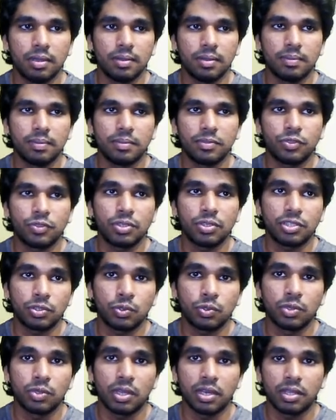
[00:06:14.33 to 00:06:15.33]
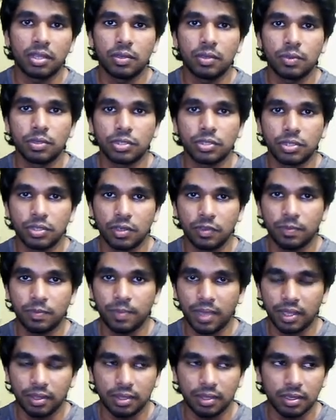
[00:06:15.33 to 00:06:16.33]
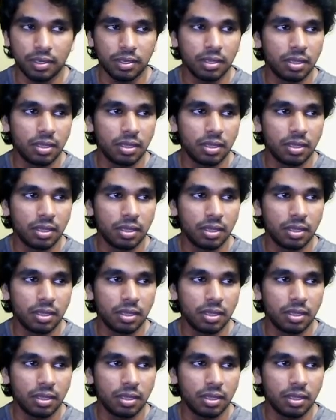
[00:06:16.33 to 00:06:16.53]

switch to another version of Python?